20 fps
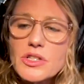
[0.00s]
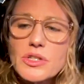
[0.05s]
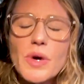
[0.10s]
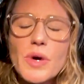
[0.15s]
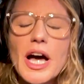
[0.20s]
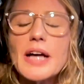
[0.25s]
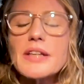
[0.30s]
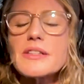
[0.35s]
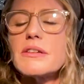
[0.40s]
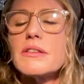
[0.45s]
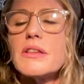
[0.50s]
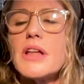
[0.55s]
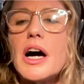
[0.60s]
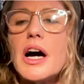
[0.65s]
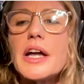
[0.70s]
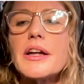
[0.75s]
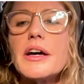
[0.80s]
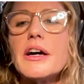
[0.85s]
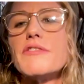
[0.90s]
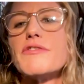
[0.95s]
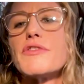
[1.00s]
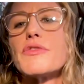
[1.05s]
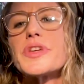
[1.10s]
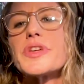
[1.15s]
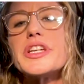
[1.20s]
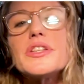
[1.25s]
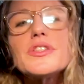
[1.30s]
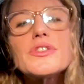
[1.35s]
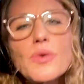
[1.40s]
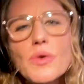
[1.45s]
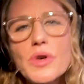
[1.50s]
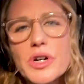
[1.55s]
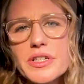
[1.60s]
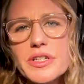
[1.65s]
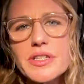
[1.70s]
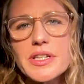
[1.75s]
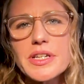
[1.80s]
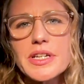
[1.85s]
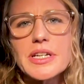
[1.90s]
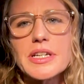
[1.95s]
has a lot of
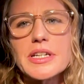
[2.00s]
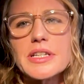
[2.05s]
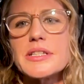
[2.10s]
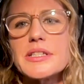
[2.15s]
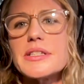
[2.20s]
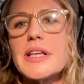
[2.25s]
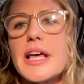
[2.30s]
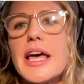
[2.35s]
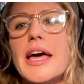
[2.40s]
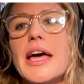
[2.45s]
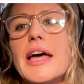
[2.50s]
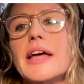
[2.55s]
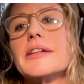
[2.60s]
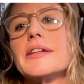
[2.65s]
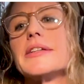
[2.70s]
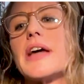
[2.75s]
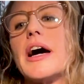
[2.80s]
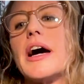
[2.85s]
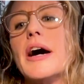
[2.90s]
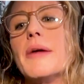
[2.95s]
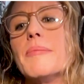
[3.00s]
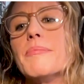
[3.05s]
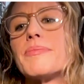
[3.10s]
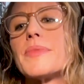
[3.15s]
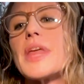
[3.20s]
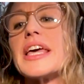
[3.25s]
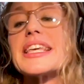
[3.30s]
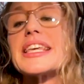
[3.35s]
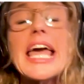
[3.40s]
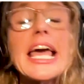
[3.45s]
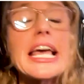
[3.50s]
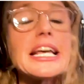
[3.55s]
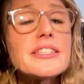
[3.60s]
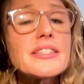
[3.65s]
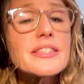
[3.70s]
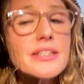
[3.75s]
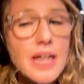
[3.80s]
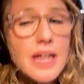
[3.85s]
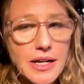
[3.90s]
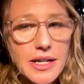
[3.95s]
resources and case
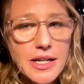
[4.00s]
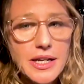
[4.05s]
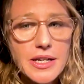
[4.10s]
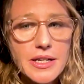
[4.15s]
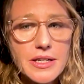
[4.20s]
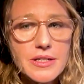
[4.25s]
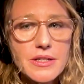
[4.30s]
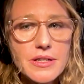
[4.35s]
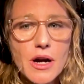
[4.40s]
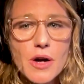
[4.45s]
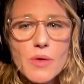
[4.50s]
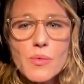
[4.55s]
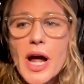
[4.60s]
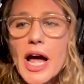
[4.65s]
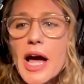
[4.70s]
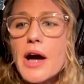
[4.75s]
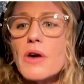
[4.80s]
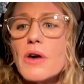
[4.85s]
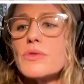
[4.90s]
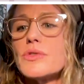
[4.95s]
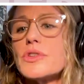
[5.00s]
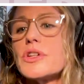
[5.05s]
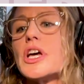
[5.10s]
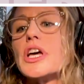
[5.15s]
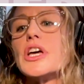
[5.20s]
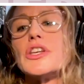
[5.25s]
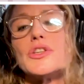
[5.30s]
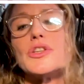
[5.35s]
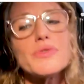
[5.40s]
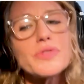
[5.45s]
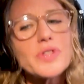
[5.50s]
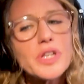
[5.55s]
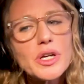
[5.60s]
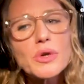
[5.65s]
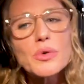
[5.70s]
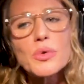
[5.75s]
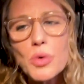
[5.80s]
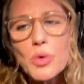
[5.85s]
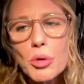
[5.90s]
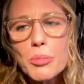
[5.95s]
studies around using
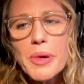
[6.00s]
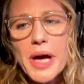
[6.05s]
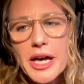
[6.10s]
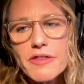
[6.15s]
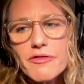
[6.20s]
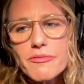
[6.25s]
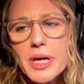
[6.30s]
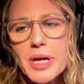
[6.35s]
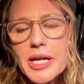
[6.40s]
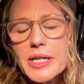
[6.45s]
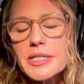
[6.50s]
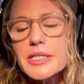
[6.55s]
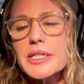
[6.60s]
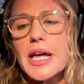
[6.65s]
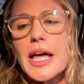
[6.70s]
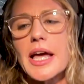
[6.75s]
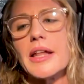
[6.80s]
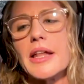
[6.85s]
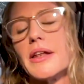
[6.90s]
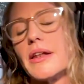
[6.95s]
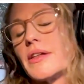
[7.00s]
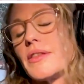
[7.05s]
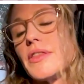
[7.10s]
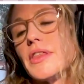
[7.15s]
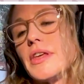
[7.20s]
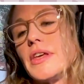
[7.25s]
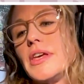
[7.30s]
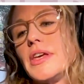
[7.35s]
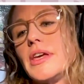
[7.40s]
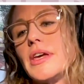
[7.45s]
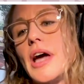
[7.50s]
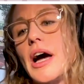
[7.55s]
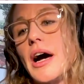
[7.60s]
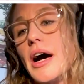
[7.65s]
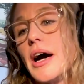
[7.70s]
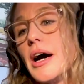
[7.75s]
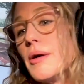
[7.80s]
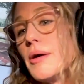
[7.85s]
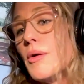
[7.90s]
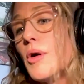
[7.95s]
cool pavement and the
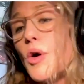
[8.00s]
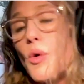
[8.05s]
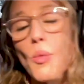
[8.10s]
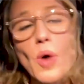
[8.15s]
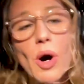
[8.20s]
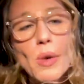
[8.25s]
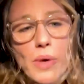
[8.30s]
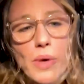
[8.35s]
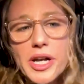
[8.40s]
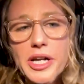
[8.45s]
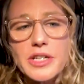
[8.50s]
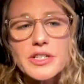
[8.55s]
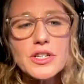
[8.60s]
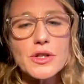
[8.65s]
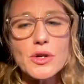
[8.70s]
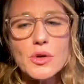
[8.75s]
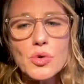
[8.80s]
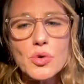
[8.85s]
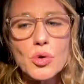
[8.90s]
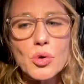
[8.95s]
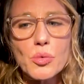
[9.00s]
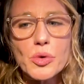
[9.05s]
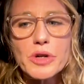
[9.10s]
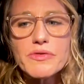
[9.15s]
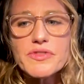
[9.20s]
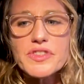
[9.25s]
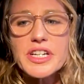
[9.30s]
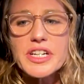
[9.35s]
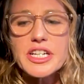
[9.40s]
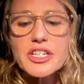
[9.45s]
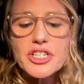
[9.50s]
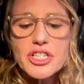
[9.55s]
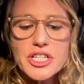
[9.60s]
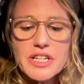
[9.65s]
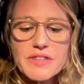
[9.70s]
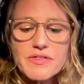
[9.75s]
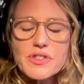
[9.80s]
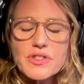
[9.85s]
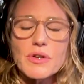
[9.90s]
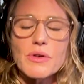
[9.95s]
what went into the Cool Roofs
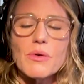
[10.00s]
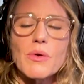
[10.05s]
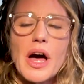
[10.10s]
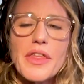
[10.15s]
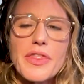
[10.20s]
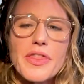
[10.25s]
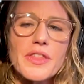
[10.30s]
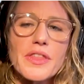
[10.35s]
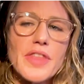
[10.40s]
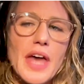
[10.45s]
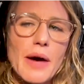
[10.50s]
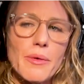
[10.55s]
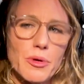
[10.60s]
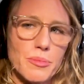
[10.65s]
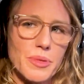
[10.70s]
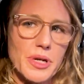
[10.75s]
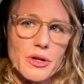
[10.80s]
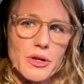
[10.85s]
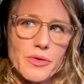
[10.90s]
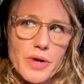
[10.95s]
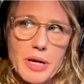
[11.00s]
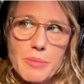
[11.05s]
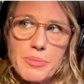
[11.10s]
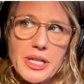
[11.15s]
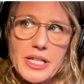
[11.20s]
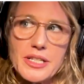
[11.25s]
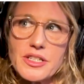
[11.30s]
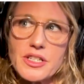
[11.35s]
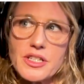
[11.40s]
initiative. So I think that would be a great place to